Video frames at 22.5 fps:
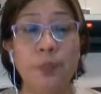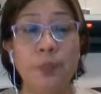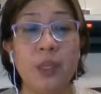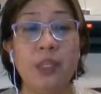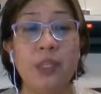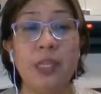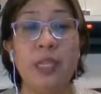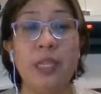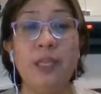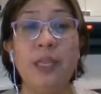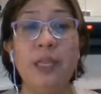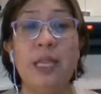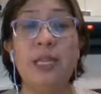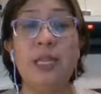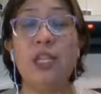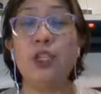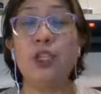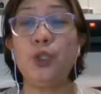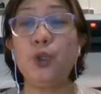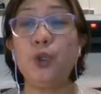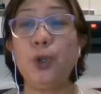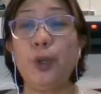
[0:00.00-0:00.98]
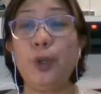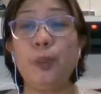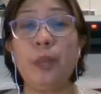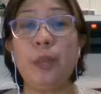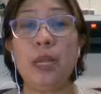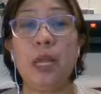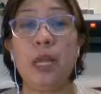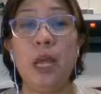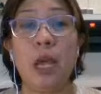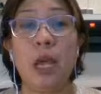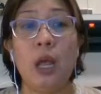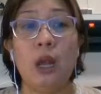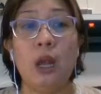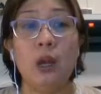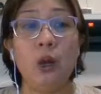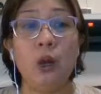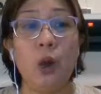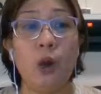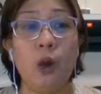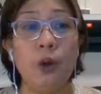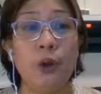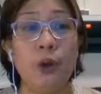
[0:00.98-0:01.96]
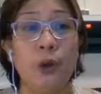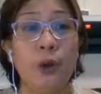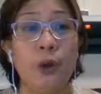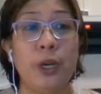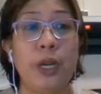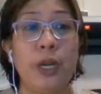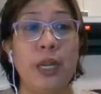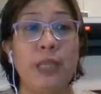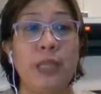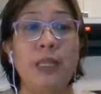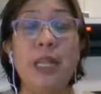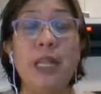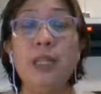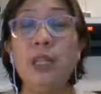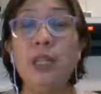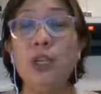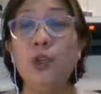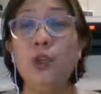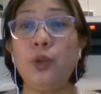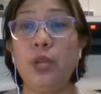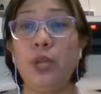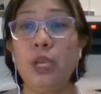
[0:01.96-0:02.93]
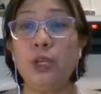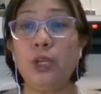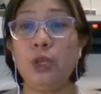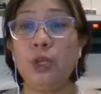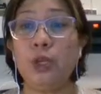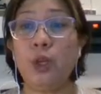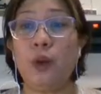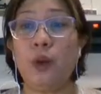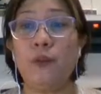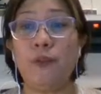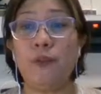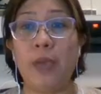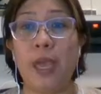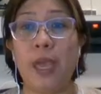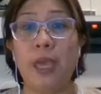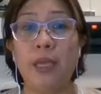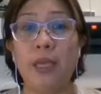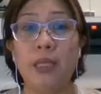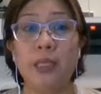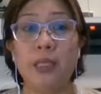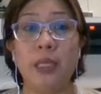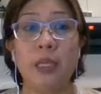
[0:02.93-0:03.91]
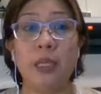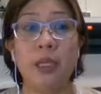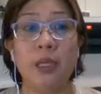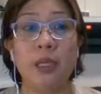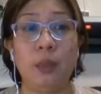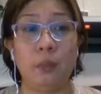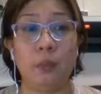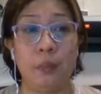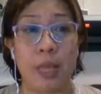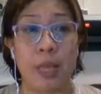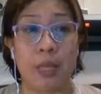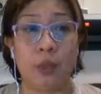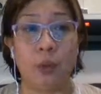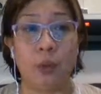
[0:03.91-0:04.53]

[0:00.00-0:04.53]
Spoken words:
signal is normally longer than the duration of a single bit.